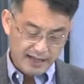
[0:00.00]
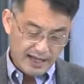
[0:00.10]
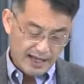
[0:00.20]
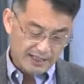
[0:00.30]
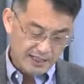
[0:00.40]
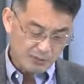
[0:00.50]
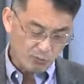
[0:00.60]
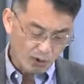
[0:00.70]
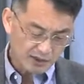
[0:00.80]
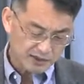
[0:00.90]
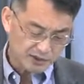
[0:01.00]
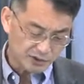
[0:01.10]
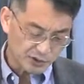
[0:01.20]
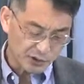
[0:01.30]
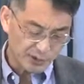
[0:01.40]
And he worked in
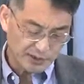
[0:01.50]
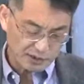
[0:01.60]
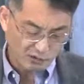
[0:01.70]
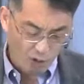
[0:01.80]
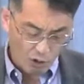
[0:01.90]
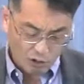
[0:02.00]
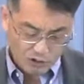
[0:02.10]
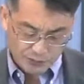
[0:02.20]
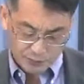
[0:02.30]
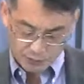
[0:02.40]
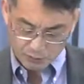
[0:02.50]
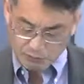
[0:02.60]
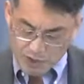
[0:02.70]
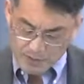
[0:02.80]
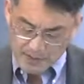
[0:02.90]
securing loans for
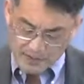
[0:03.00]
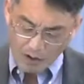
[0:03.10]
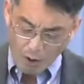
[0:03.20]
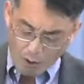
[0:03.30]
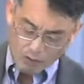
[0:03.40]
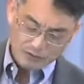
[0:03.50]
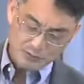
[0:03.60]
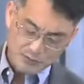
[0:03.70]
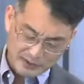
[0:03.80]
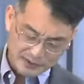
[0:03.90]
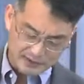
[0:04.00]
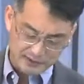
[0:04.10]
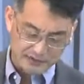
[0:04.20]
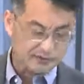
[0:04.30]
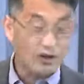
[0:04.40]
women owned
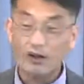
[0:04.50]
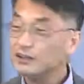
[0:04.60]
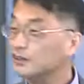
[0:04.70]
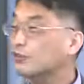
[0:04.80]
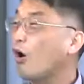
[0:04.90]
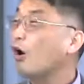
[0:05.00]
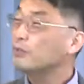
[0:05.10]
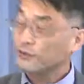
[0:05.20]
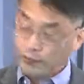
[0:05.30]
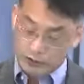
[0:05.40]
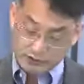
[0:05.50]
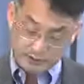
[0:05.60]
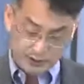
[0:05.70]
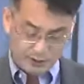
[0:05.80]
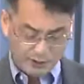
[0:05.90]
businesses. And this is all before he was
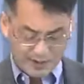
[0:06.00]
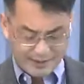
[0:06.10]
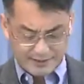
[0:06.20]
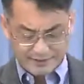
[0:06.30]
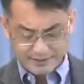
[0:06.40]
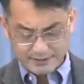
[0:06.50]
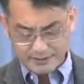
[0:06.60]
middle age.